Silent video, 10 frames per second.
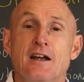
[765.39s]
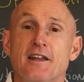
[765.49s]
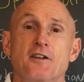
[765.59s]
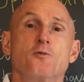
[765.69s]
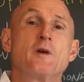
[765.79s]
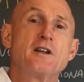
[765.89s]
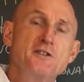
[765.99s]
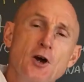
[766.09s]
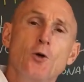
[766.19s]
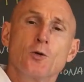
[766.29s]
And if we
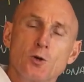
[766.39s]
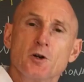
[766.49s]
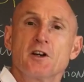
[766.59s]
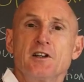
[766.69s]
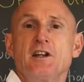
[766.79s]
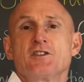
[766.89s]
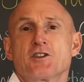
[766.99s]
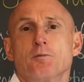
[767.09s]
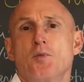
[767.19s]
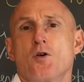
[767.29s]
don't look at each
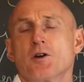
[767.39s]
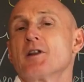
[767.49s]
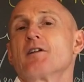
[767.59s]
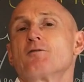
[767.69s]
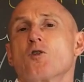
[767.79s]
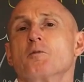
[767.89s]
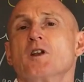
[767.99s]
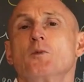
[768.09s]
component of that formula,